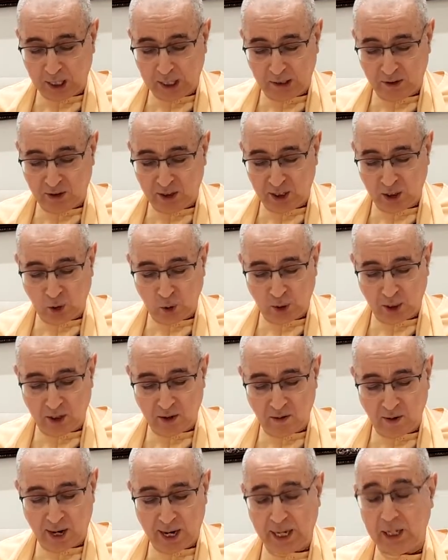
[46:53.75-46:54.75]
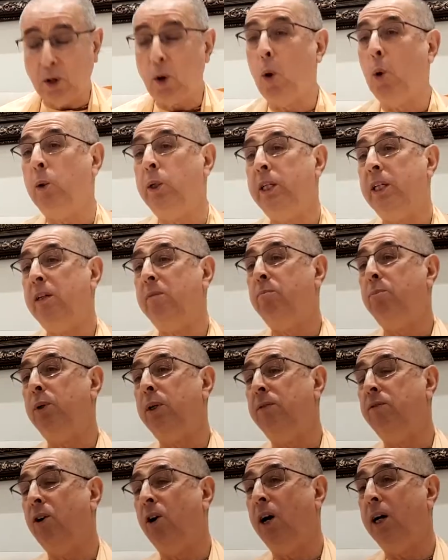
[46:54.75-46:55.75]
could see Lord Narayan only in
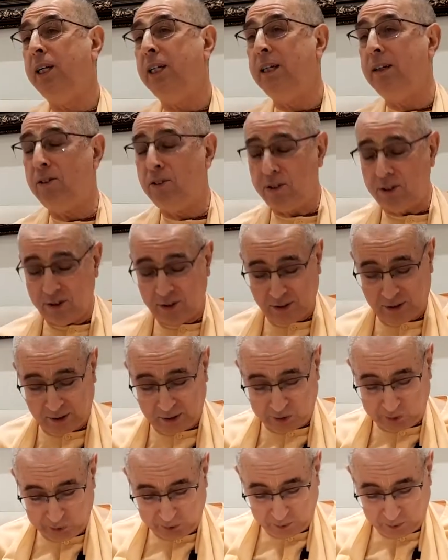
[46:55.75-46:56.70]
brief audiences.